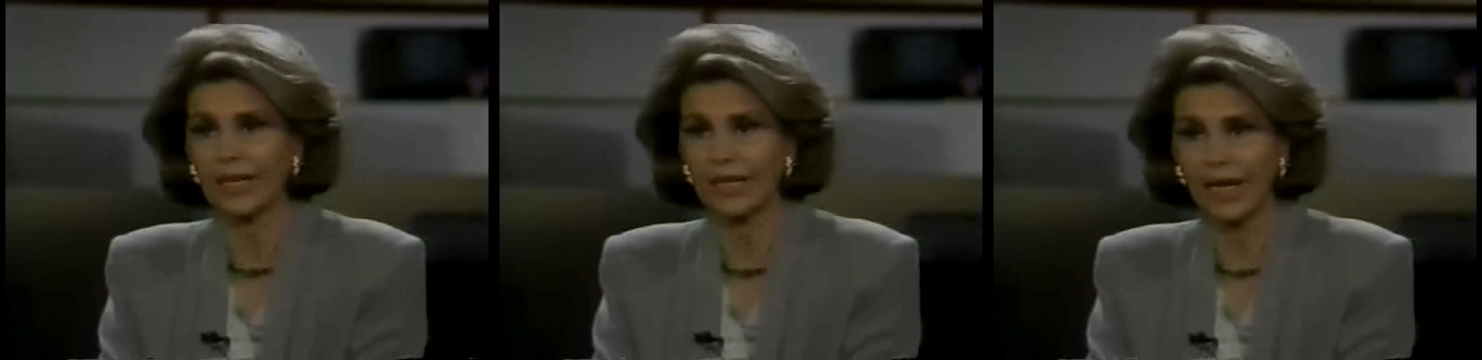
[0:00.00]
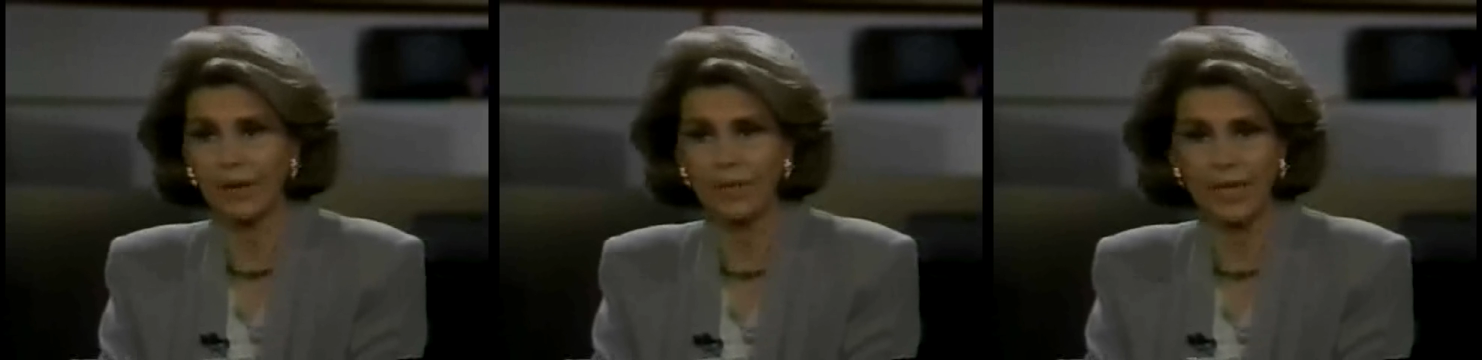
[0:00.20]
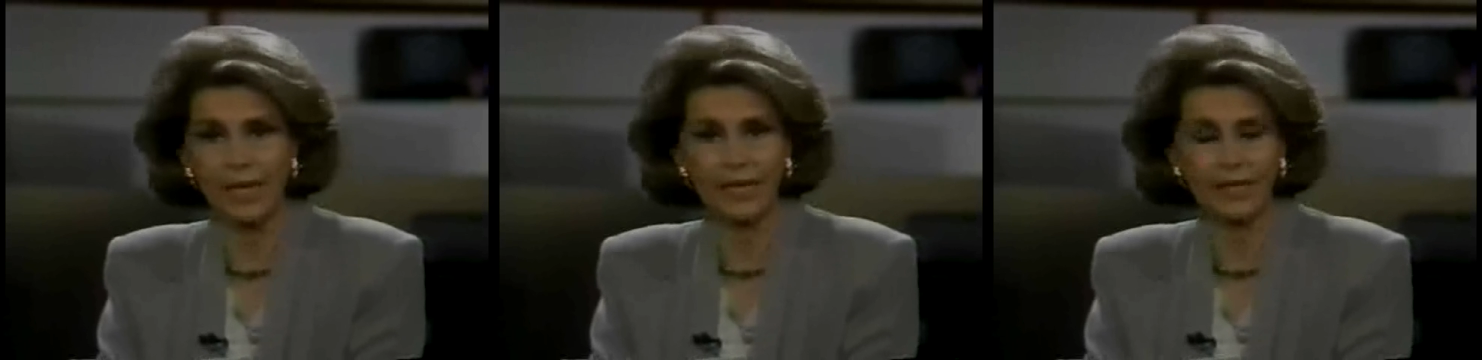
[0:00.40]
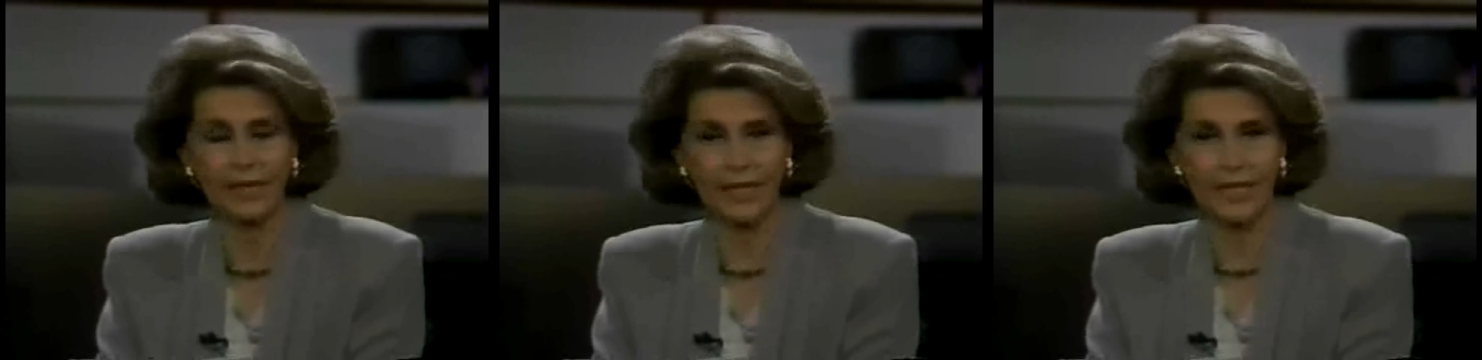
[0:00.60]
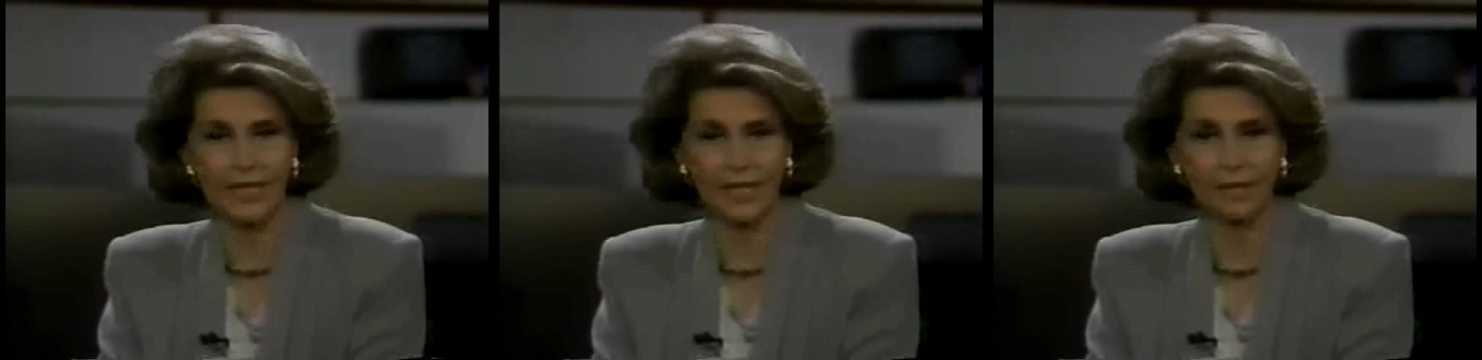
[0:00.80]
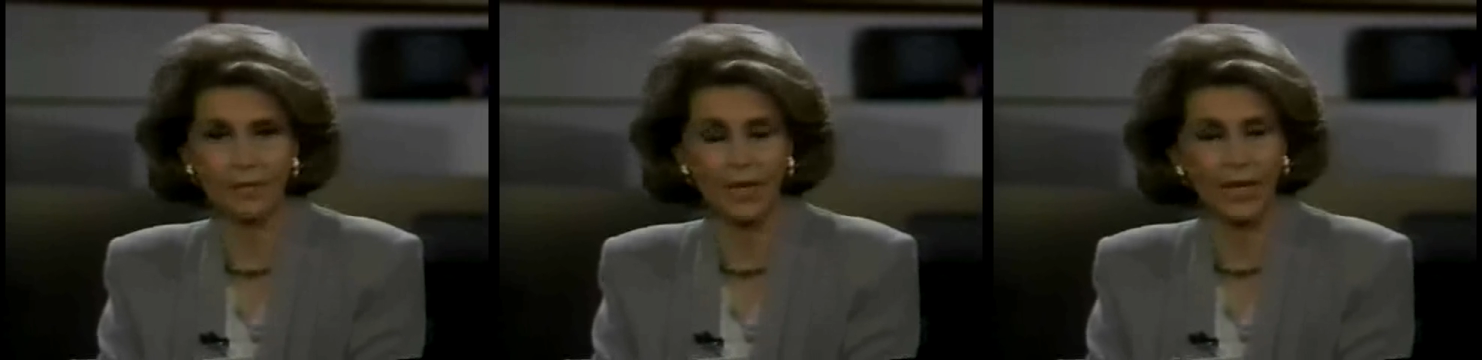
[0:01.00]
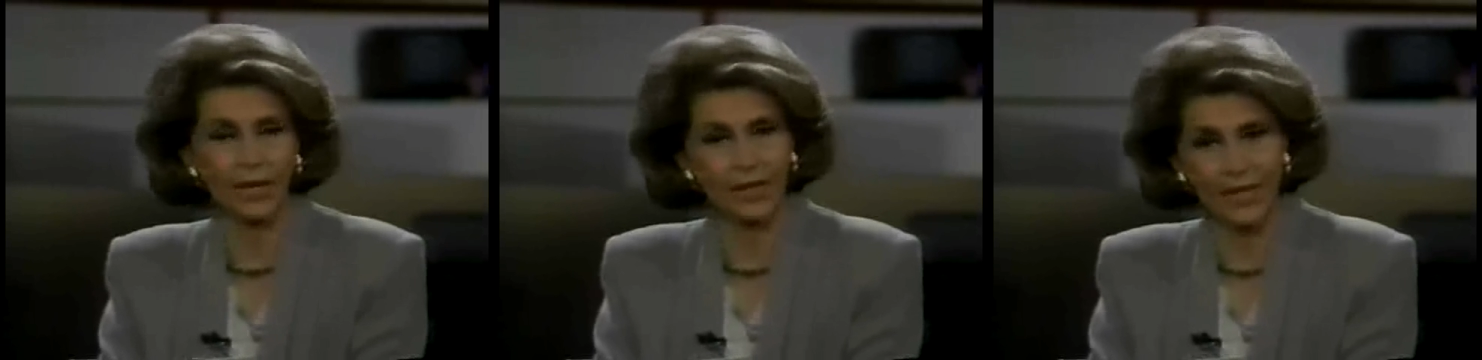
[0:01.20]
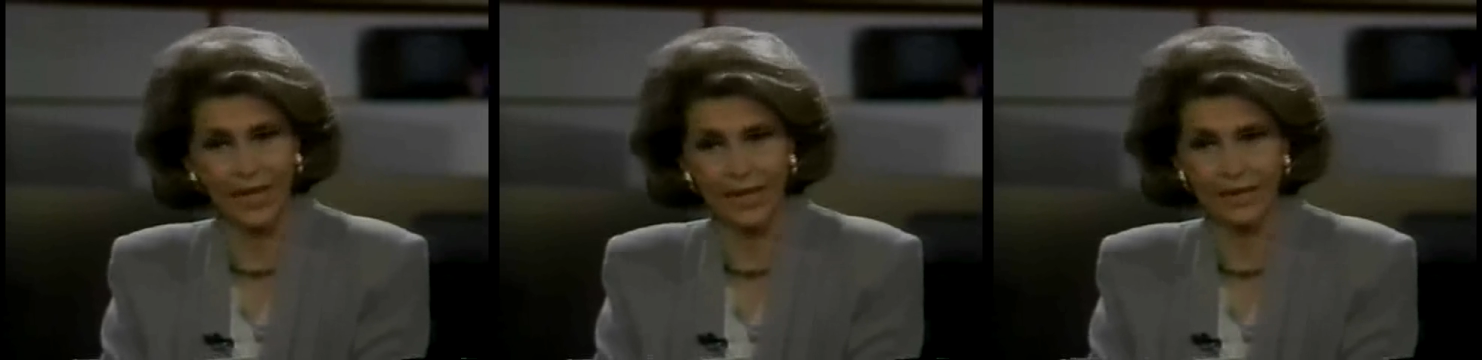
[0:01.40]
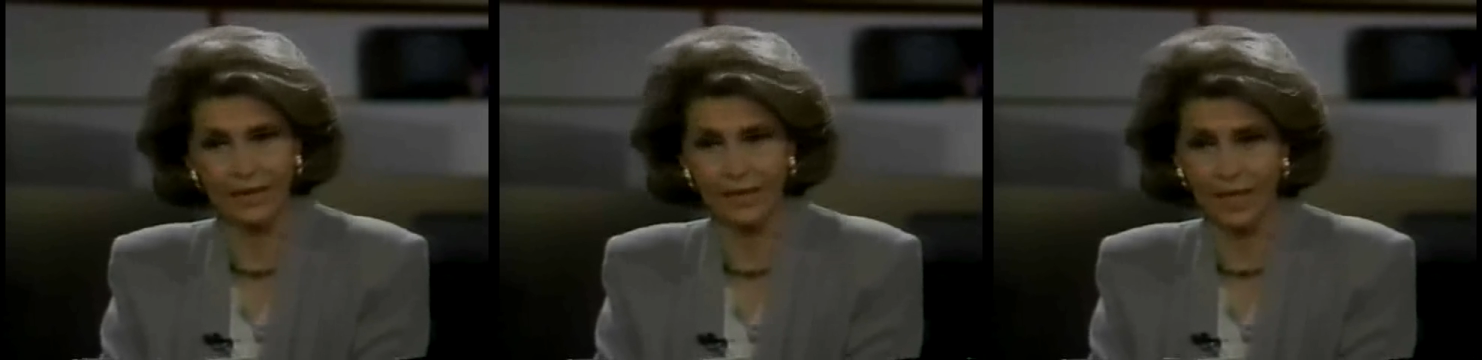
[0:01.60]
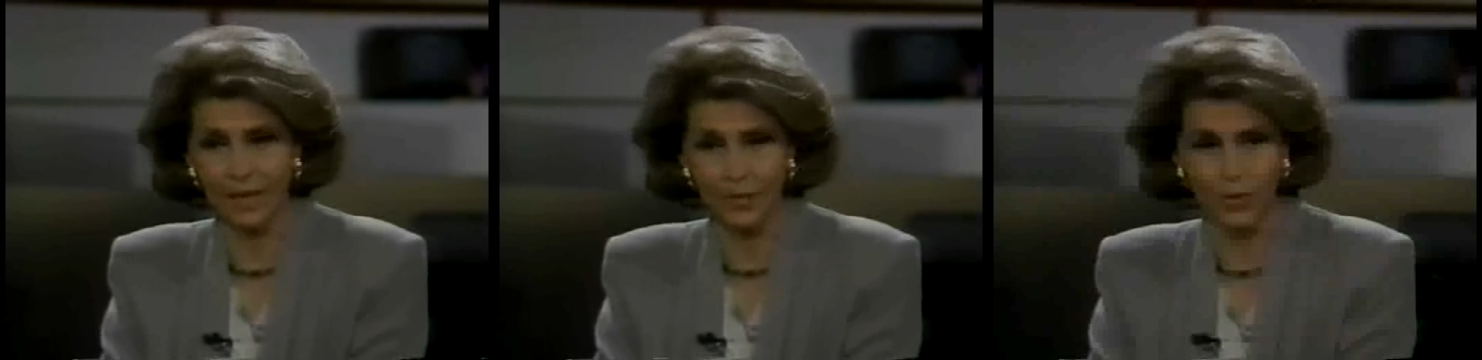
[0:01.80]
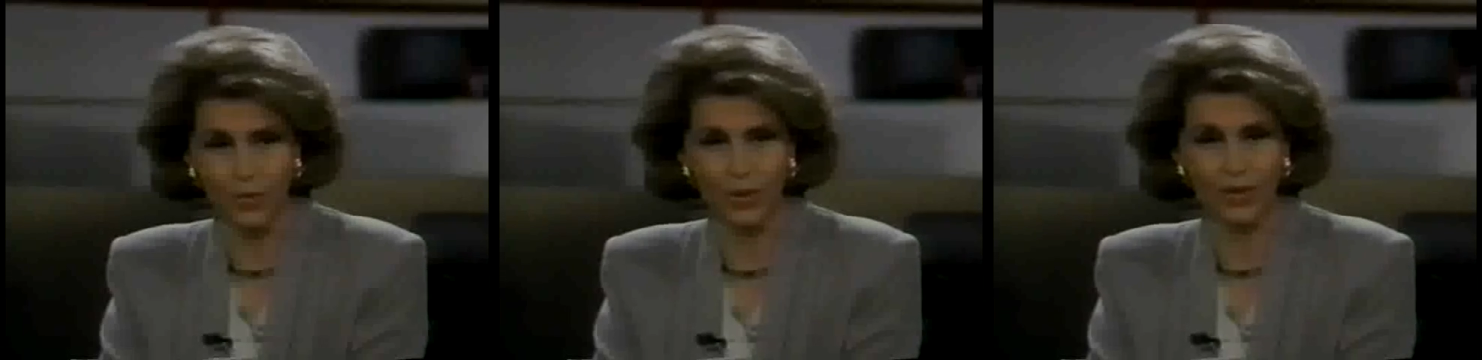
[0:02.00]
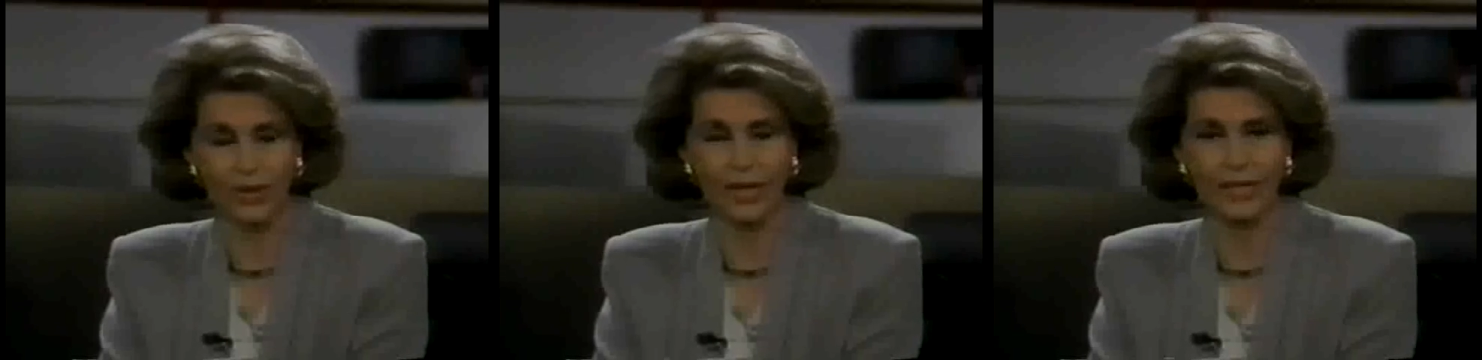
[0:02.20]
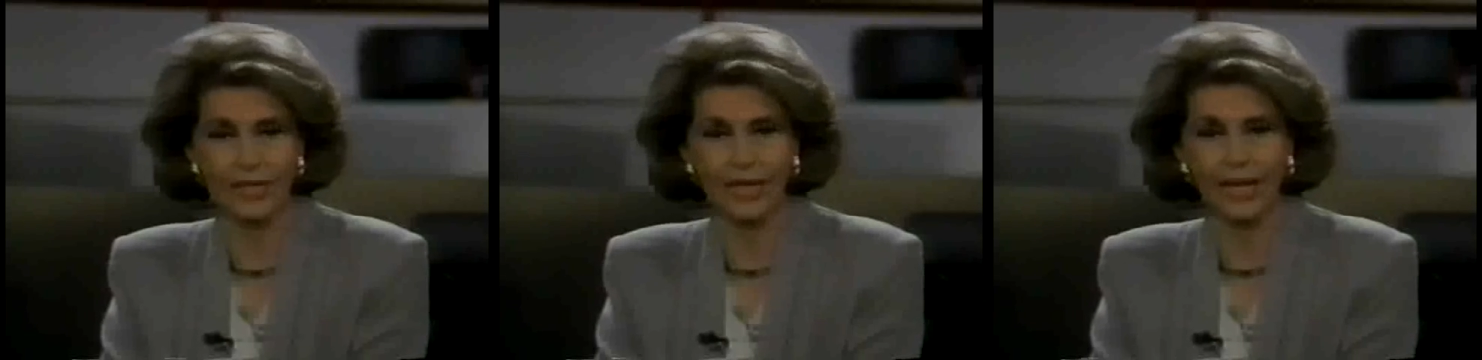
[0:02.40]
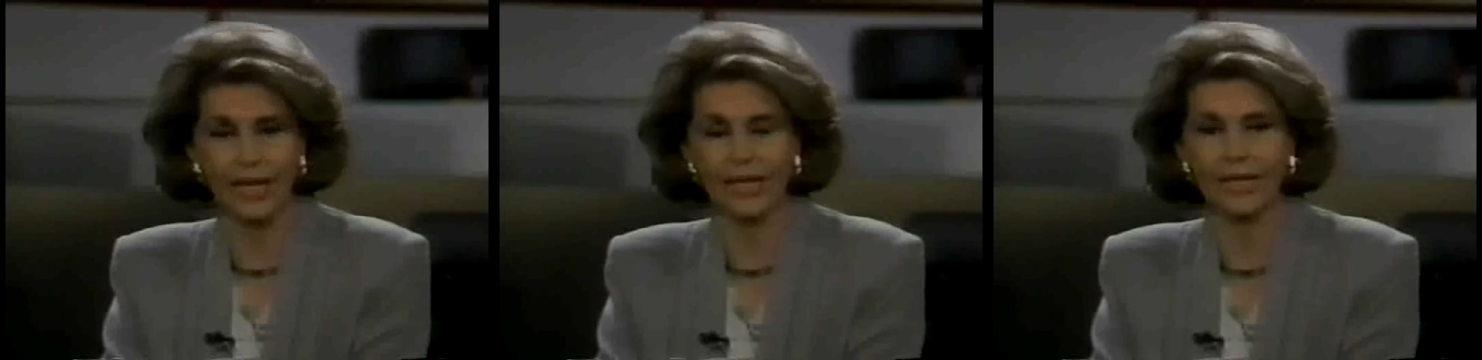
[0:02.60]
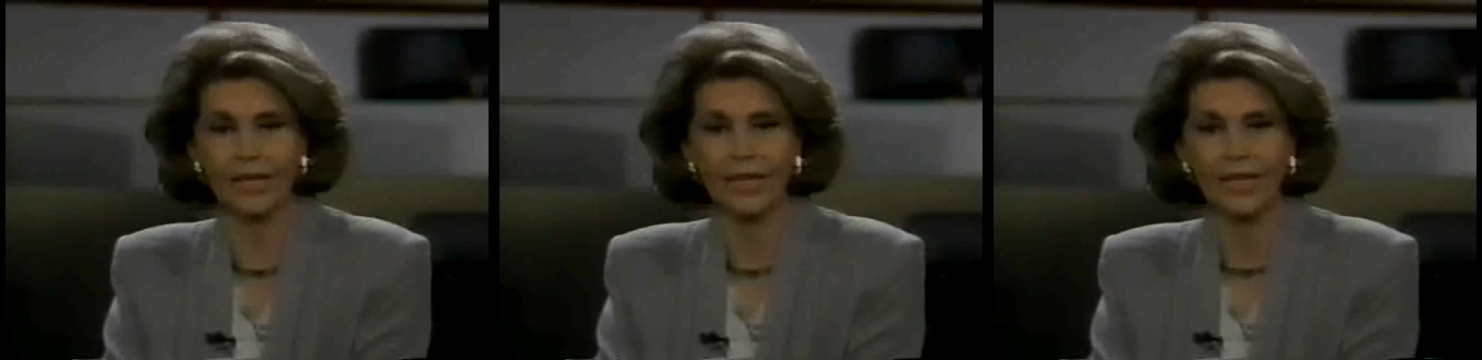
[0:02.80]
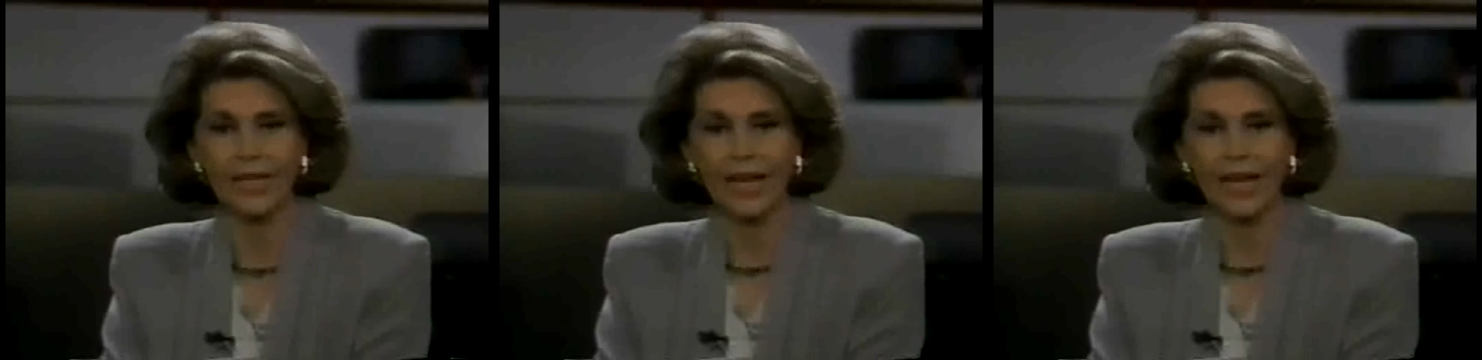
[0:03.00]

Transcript: come in that uh, Marilyn hadn't come to work that day, and,